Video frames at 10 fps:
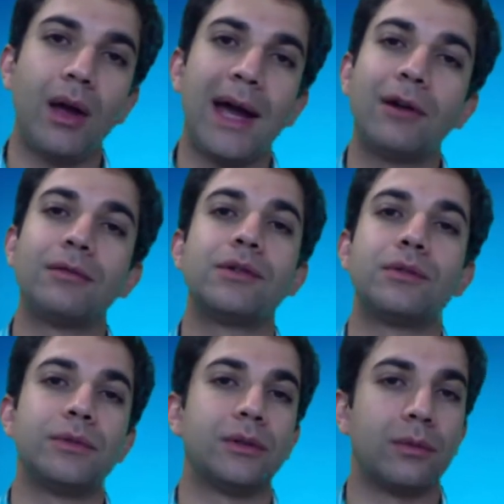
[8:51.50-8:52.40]

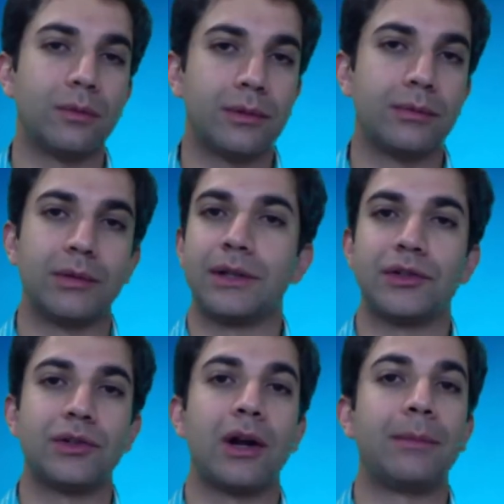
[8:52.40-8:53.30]
However, we can
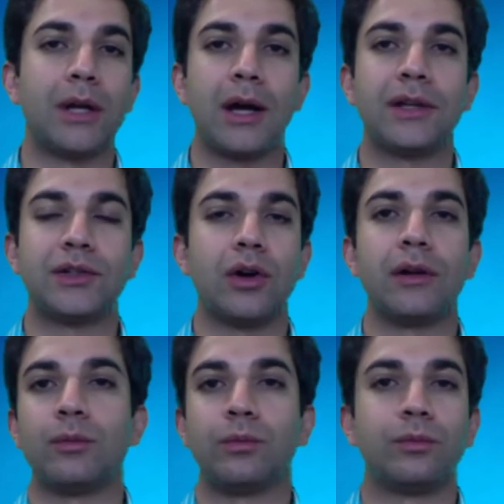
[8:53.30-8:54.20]
start. I mean, I
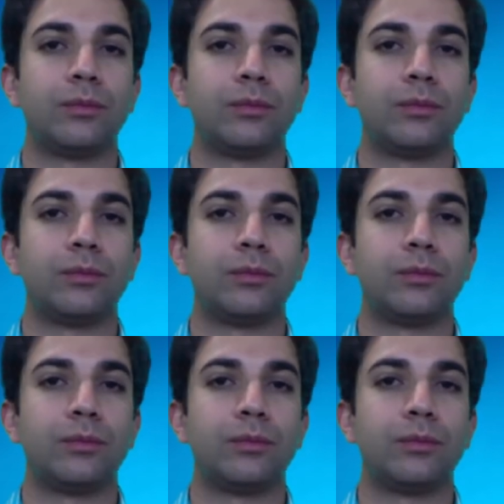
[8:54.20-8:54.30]
started